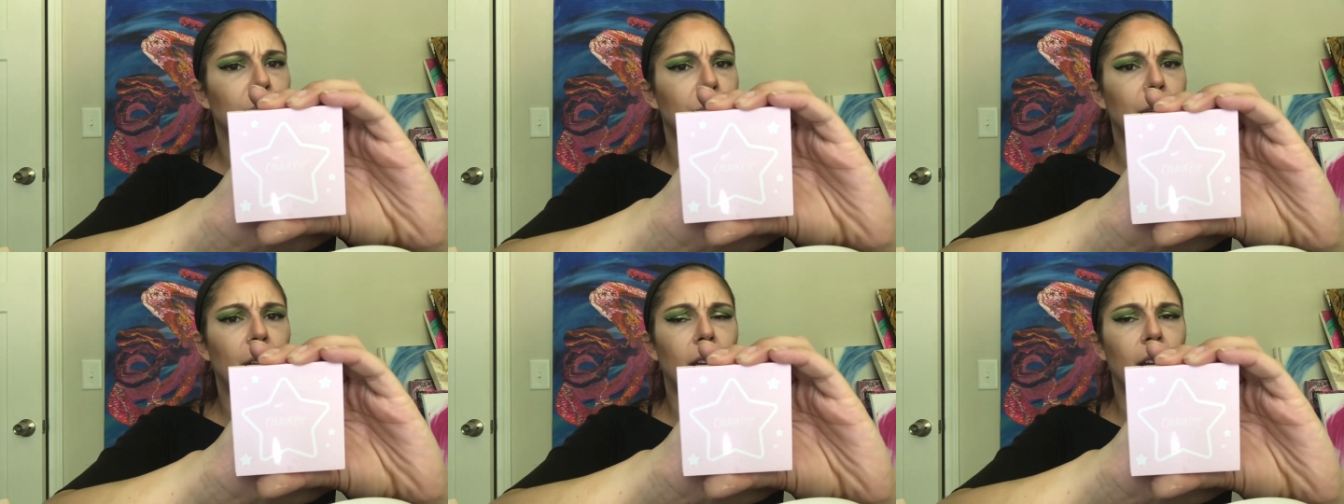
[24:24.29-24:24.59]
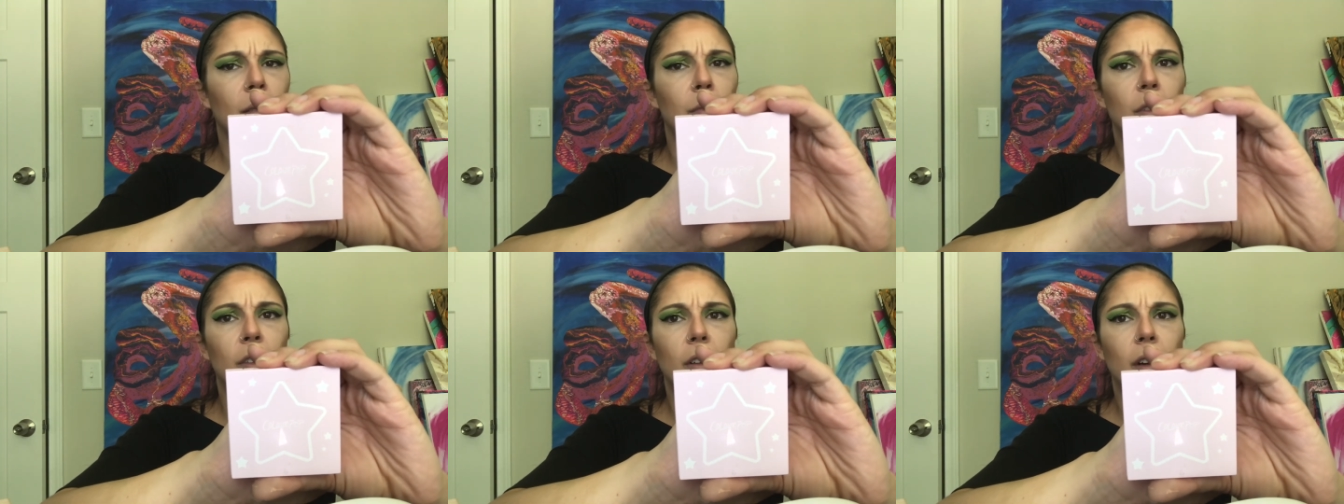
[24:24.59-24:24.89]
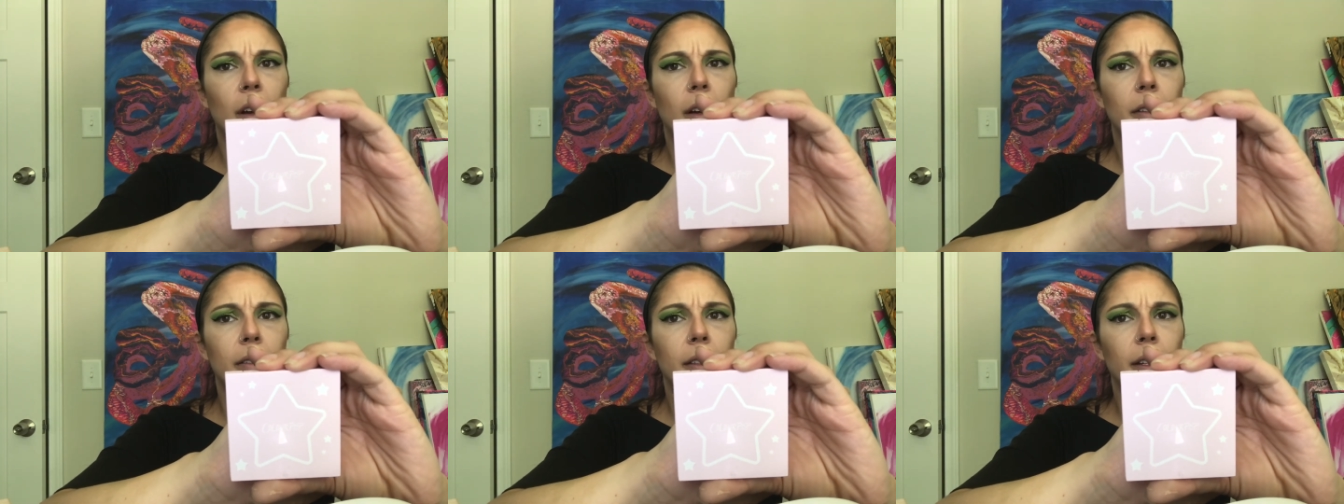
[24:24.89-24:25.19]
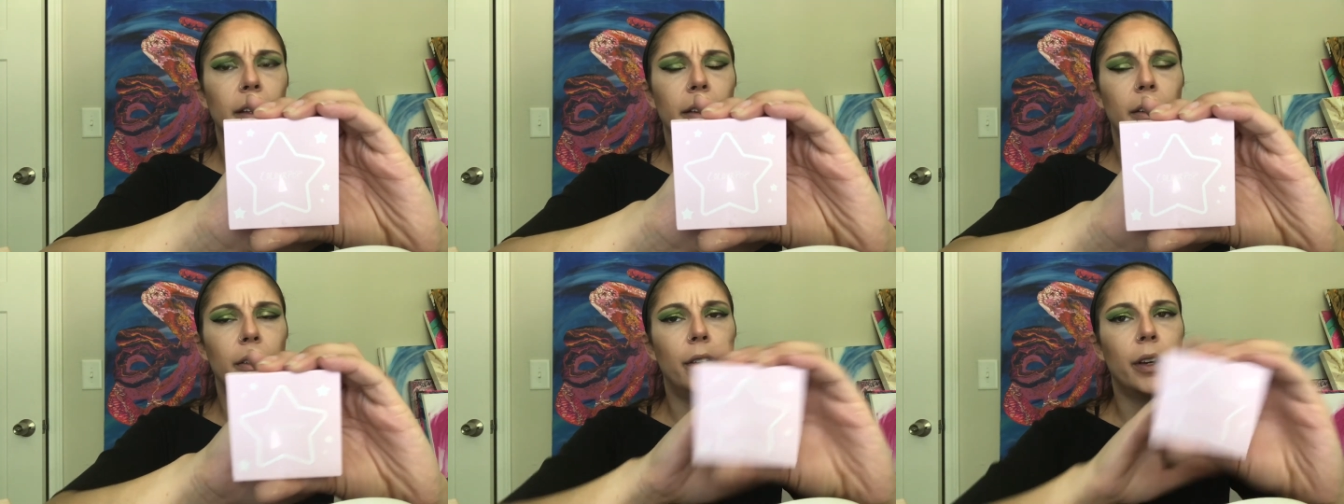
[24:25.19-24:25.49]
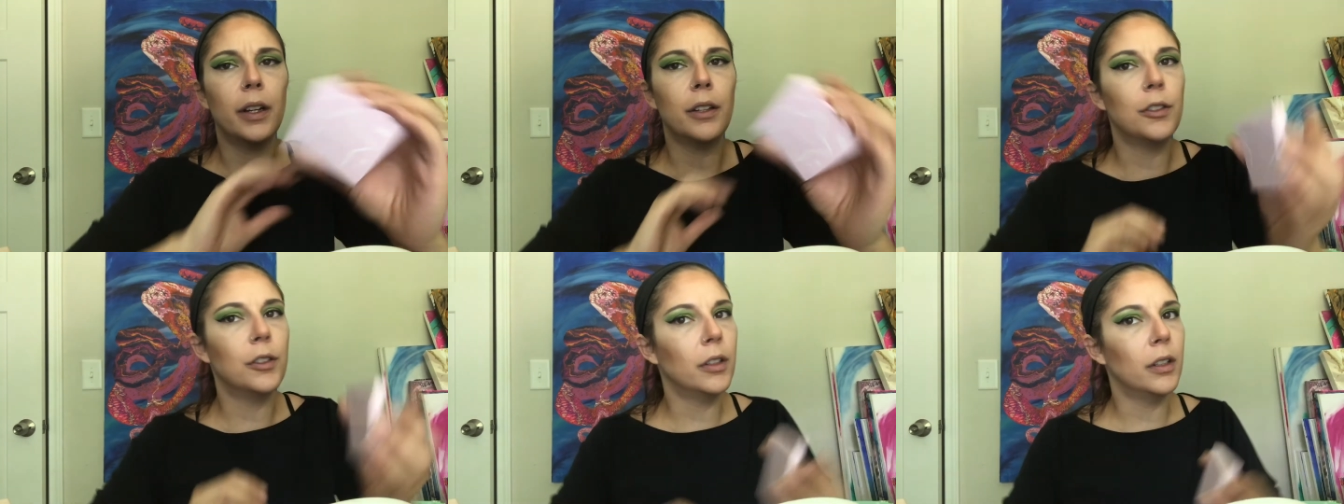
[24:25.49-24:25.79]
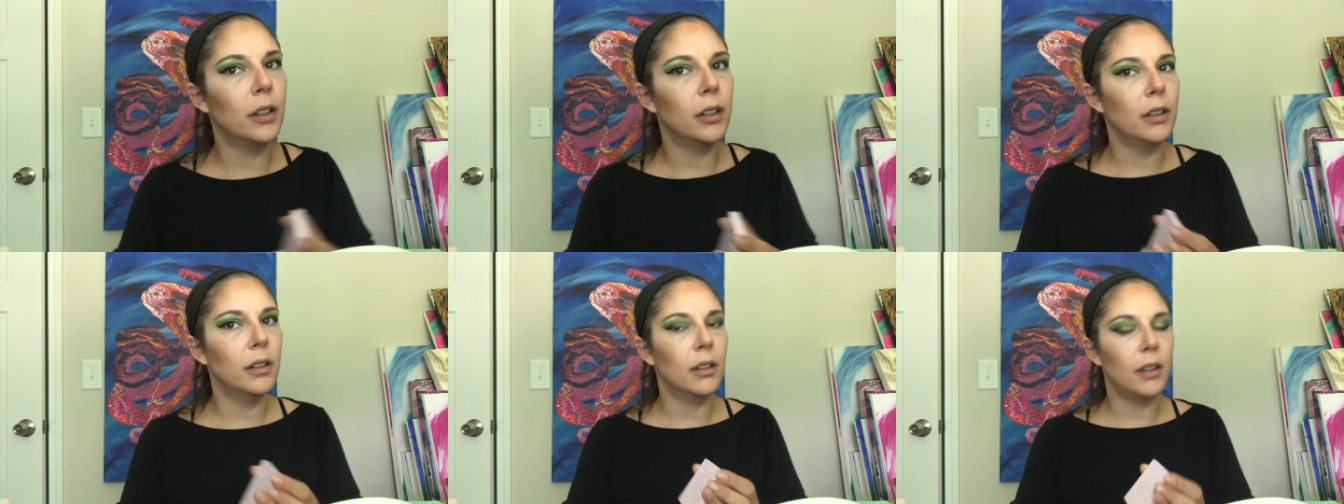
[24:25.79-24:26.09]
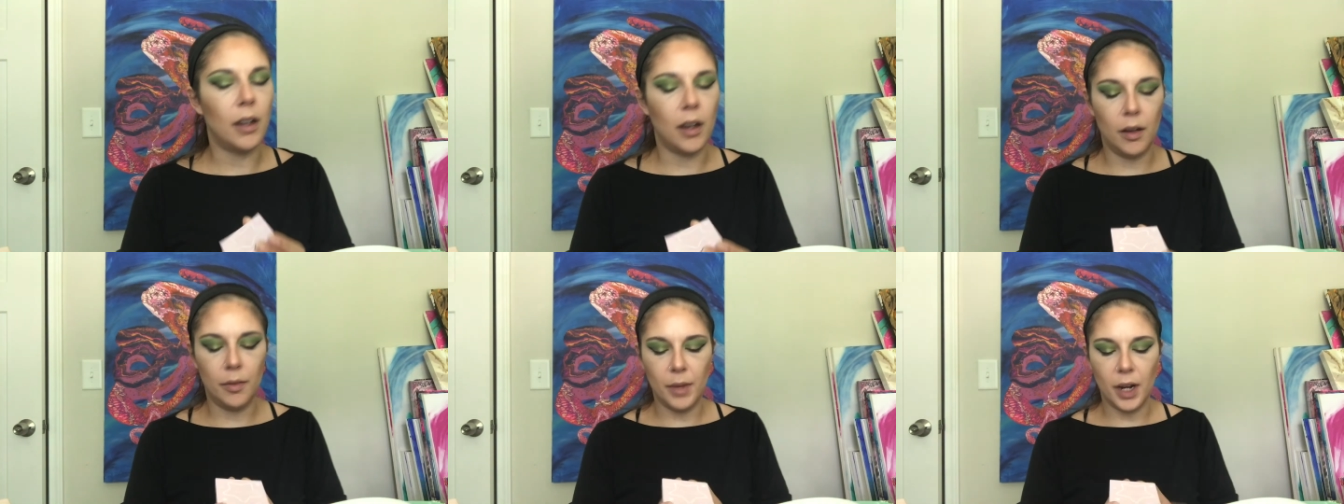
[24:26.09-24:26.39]
the Animal Crossing collection.
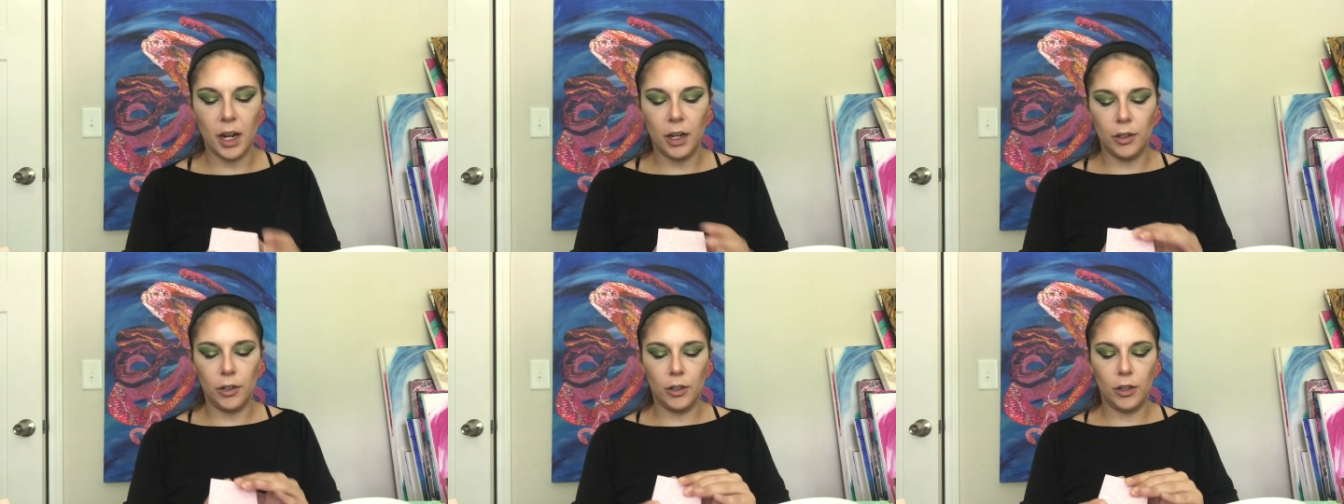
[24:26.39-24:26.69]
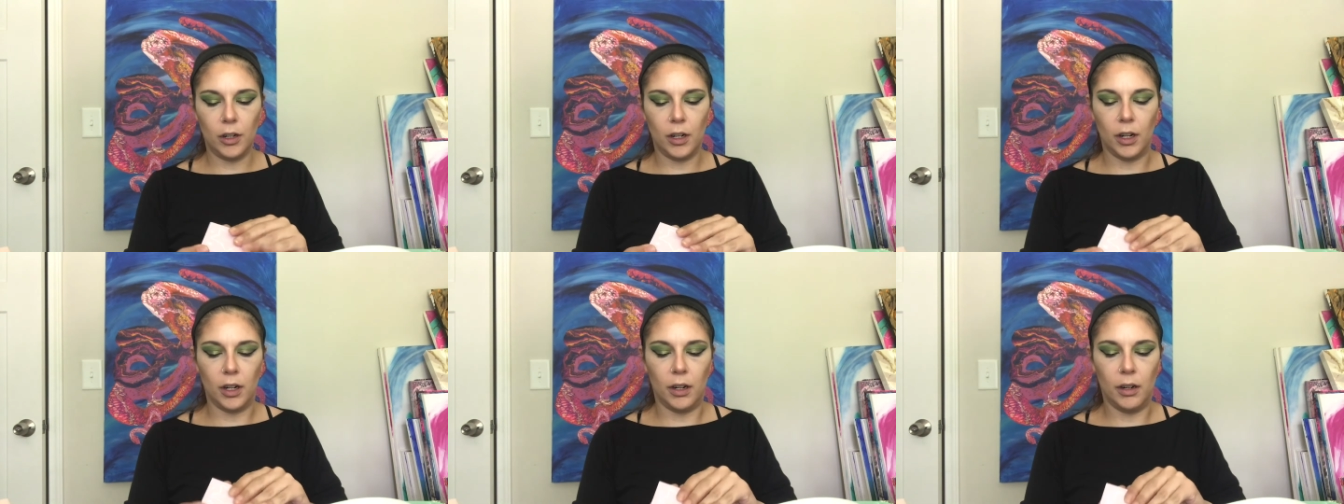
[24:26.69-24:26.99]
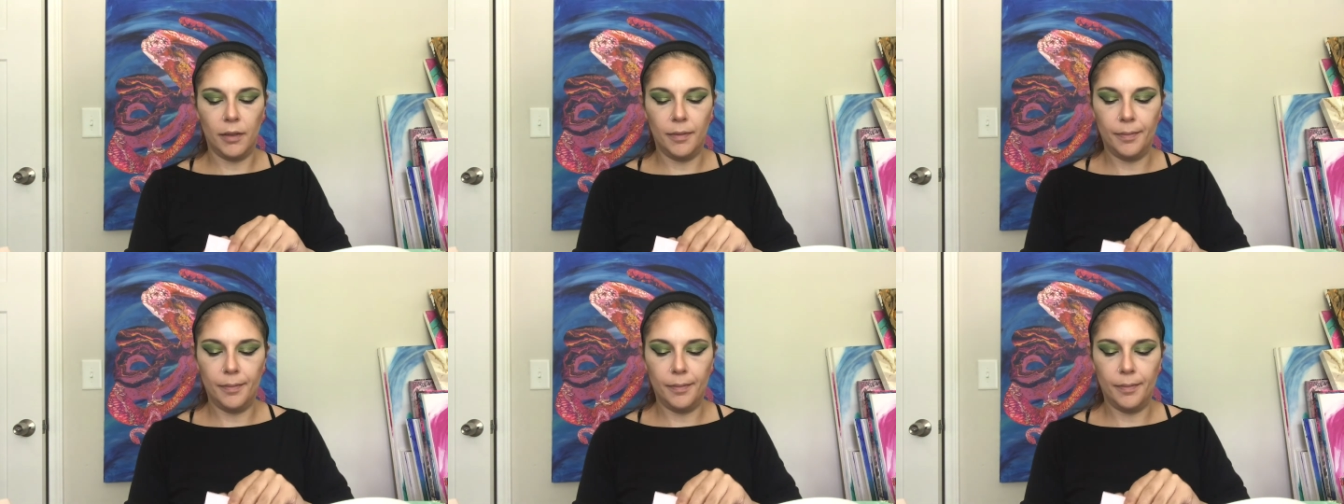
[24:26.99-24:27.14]
I'm not sure.